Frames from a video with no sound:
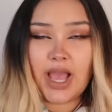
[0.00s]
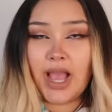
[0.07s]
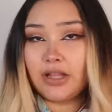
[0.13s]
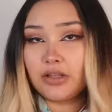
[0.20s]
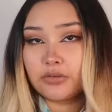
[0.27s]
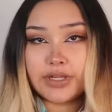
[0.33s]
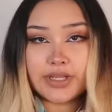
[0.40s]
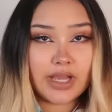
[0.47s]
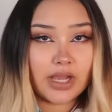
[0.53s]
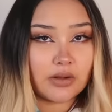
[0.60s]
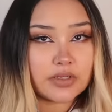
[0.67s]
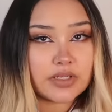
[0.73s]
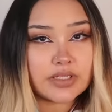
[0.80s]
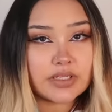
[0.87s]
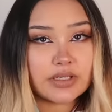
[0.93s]
calorie
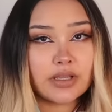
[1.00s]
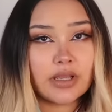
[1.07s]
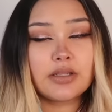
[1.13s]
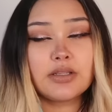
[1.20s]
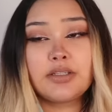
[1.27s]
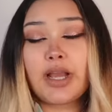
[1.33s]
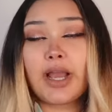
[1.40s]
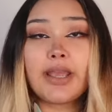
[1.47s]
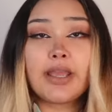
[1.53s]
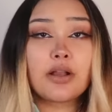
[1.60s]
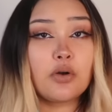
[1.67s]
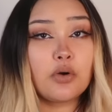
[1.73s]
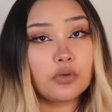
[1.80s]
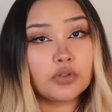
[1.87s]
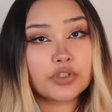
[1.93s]
counting, diet
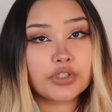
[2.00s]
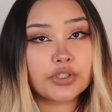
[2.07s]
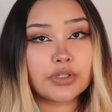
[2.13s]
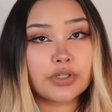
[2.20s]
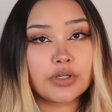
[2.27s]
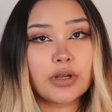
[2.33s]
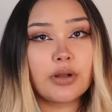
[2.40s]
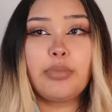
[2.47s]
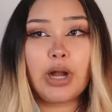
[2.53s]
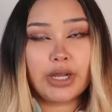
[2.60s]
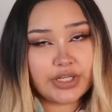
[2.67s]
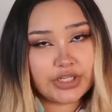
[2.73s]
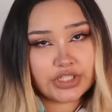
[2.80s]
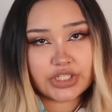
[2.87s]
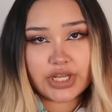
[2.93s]
culture,
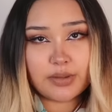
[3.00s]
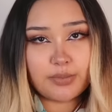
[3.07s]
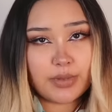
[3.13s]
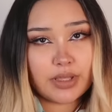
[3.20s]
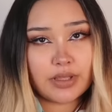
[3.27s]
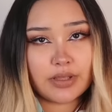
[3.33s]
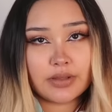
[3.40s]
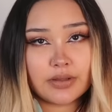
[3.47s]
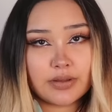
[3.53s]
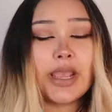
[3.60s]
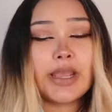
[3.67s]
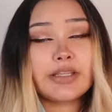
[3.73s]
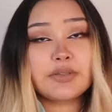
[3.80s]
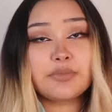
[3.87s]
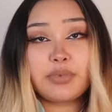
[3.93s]
body shaming,
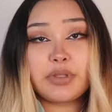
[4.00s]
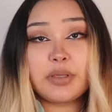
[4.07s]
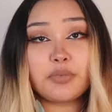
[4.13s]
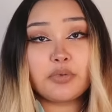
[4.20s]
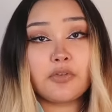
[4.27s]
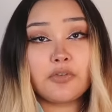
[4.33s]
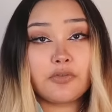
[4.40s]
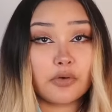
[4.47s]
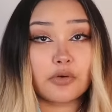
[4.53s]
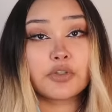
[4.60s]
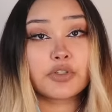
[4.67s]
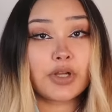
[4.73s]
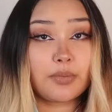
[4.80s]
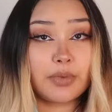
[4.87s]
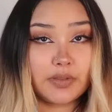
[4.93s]
and people
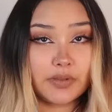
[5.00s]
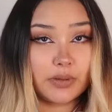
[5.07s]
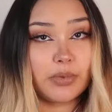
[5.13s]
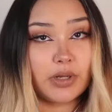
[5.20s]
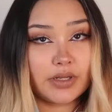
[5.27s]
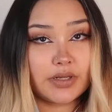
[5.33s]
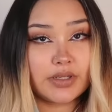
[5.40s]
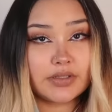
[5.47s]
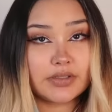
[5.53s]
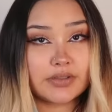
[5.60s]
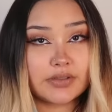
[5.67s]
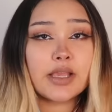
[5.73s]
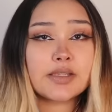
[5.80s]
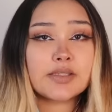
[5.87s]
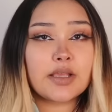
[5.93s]
photoshopping their bodies.
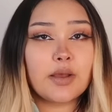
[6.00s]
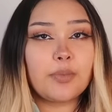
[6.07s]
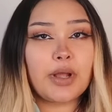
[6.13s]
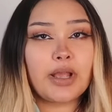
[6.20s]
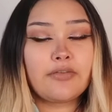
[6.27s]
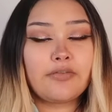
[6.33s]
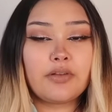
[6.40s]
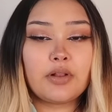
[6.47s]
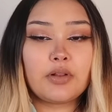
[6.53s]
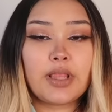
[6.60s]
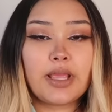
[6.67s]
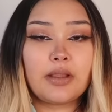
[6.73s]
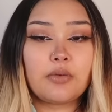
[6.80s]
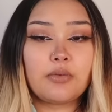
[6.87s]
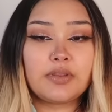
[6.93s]
Except I feel
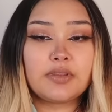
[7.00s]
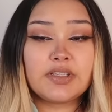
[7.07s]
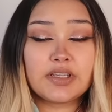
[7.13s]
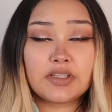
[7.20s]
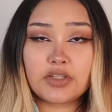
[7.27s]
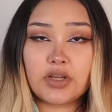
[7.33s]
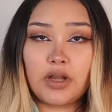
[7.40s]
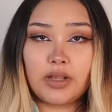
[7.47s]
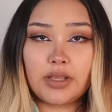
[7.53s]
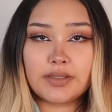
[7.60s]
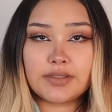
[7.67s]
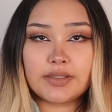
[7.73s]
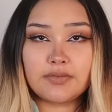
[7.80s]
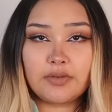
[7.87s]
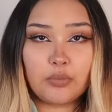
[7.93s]
like with TikTok,
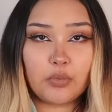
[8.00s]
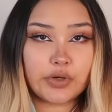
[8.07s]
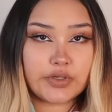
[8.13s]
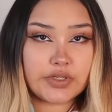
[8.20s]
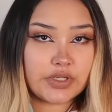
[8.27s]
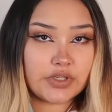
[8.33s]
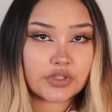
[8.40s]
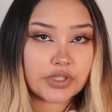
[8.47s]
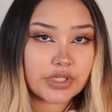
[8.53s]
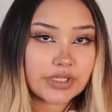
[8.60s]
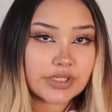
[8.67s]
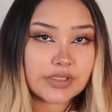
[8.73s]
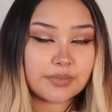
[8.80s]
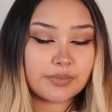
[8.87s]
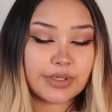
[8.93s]
it's even more
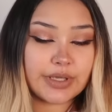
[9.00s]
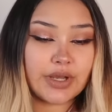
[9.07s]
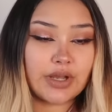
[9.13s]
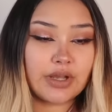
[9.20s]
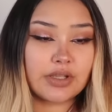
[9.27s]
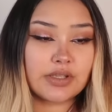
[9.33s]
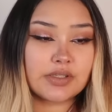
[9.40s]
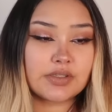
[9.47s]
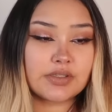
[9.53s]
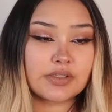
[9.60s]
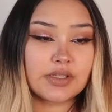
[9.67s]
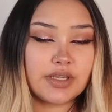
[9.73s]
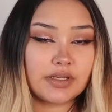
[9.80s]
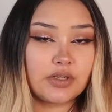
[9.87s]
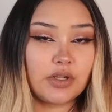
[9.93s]
dangerous because
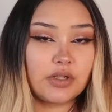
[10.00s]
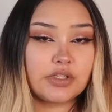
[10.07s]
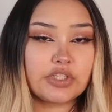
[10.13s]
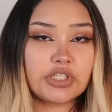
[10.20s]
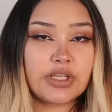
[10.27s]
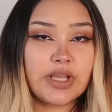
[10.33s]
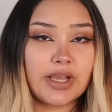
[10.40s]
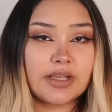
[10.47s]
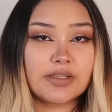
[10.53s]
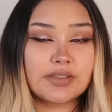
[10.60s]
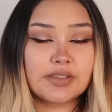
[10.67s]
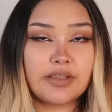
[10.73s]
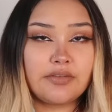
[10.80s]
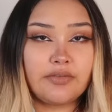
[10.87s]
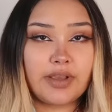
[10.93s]
technology has
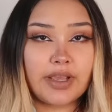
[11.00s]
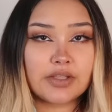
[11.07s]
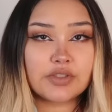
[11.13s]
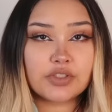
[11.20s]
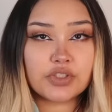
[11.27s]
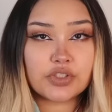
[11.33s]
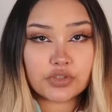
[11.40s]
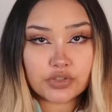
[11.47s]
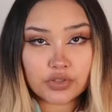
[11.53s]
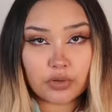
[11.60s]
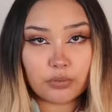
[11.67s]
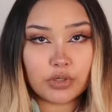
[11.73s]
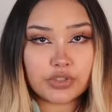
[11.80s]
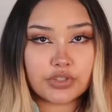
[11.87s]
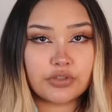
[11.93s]
advanced so
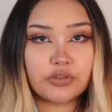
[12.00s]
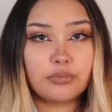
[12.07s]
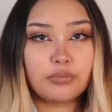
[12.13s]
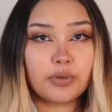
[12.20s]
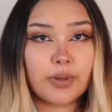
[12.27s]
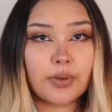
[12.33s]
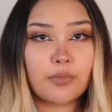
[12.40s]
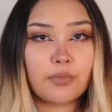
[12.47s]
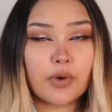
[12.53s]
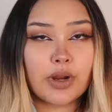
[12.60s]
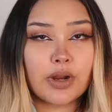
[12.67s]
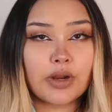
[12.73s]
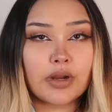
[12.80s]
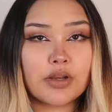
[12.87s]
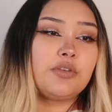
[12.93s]
much to the point
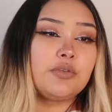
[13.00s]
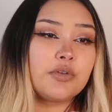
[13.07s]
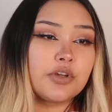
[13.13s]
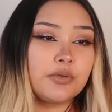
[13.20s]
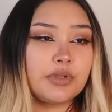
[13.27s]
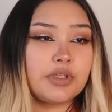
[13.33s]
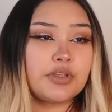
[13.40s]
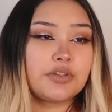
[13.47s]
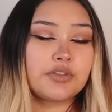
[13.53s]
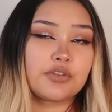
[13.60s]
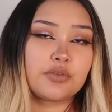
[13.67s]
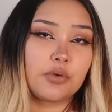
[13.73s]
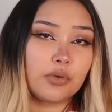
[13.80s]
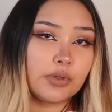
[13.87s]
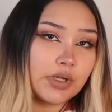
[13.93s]
where you could be
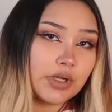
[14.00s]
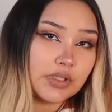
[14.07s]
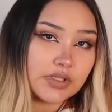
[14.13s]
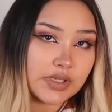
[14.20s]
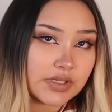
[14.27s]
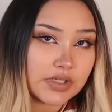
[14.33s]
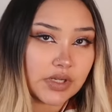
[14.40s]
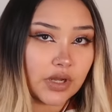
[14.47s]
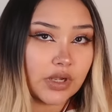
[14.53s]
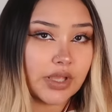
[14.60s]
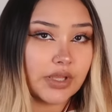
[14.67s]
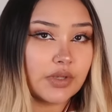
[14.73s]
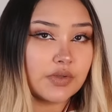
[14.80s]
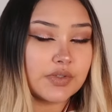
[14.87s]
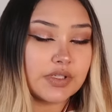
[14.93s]
scrolling on TikTok
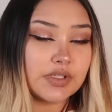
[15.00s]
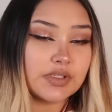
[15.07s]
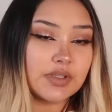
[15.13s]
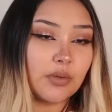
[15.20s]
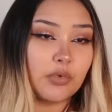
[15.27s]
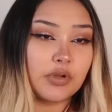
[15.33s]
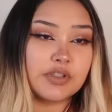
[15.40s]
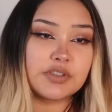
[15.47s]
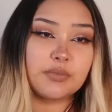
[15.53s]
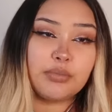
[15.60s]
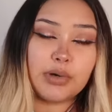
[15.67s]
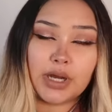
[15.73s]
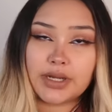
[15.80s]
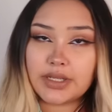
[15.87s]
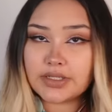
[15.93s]
and you see someone's
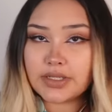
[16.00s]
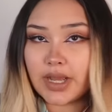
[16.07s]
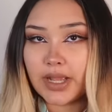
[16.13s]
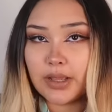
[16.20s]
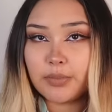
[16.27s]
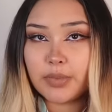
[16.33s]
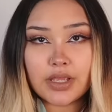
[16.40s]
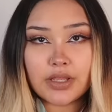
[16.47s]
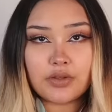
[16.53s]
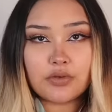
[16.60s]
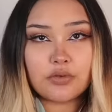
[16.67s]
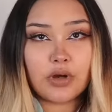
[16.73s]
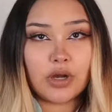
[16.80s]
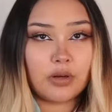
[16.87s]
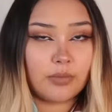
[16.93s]
body type and
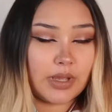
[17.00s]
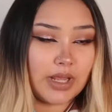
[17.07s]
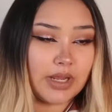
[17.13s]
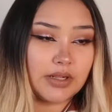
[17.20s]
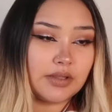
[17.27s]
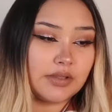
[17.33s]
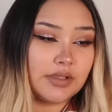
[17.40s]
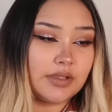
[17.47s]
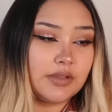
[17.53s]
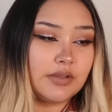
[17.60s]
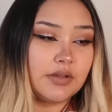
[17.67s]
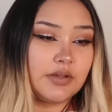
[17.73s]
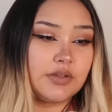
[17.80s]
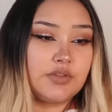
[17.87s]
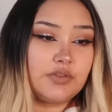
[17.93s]
you automatically
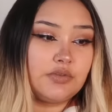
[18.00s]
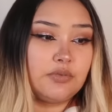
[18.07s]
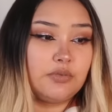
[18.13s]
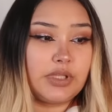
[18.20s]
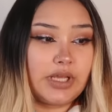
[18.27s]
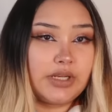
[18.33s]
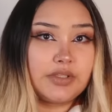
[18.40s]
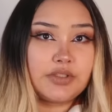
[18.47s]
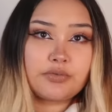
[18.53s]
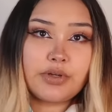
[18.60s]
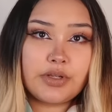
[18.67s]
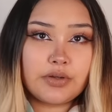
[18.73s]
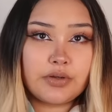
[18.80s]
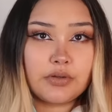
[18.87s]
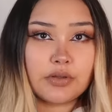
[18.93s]
assume that it's
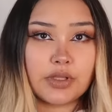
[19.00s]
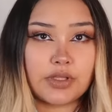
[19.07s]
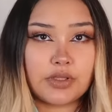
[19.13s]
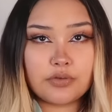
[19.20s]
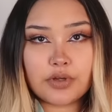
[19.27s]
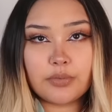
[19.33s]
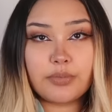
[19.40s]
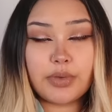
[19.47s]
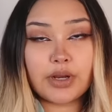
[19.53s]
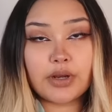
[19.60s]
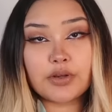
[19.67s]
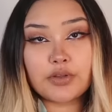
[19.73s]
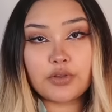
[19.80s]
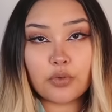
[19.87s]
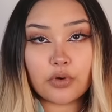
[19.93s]
real and you compare
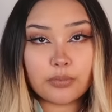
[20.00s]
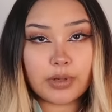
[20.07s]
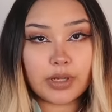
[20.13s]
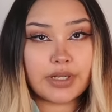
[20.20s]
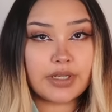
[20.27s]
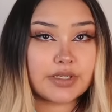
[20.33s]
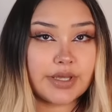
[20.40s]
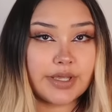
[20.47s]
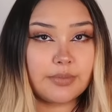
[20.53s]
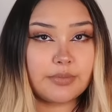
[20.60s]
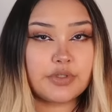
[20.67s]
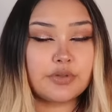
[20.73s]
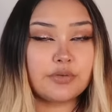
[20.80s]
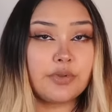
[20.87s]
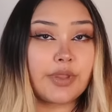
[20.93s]
your body type
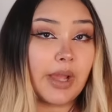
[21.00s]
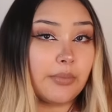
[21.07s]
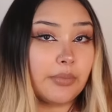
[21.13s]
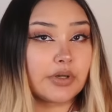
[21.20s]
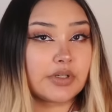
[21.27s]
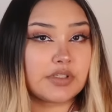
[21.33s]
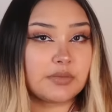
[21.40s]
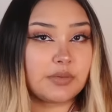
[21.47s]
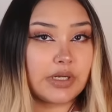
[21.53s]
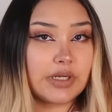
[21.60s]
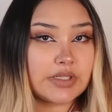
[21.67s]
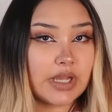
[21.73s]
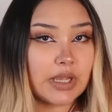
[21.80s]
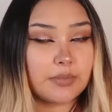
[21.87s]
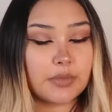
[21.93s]
to that person's body
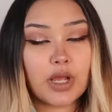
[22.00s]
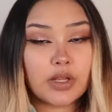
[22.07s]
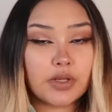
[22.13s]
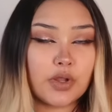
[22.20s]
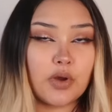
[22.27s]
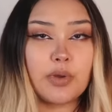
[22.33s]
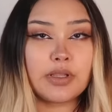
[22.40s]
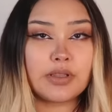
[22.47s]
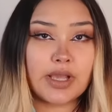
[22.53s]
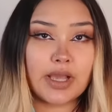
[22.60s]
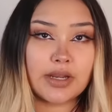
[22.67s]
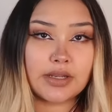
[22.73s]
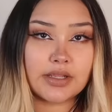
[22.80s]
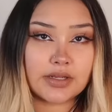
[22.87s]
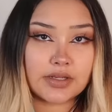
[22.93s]
type, not knowing
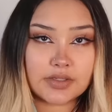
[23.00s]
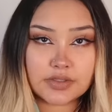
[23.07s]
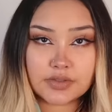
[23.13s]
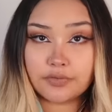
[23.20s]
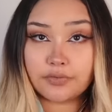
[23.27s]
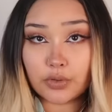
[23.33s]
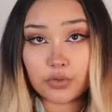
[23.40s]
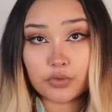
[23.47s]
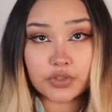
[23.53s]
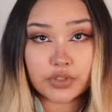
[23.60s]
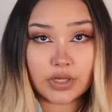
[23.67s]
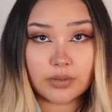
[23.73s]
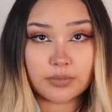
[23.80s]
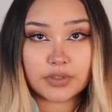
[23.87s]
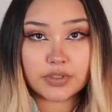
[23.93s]
that it is
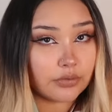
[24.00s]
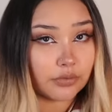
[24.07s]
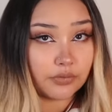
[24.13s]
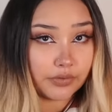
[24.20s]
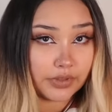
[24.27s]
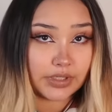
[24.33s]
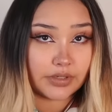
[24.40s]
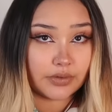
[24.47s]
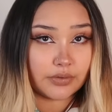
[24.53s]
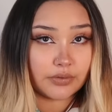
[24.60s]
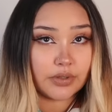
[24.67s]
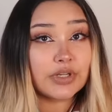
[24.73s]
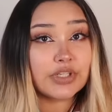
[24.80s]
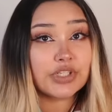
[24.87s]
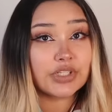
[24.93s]
photoshopped through video,
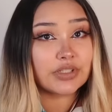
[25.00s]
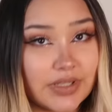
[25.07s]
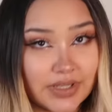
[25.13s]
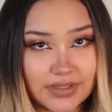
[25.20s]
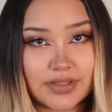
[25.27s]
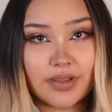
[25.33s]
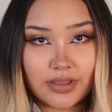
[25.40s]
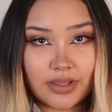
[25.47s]
which is a